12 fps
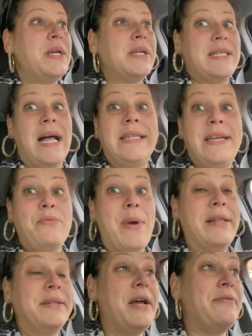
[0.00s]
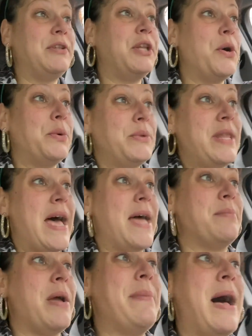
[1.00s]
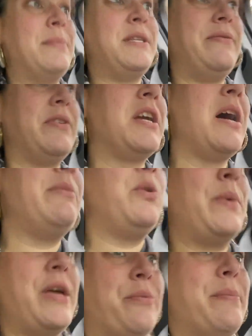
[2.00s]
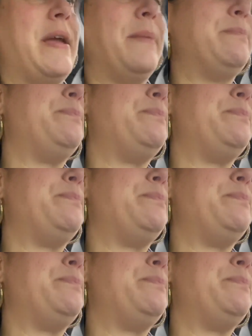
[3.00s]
because I'll leave well enough alone that my mom's even coming with me.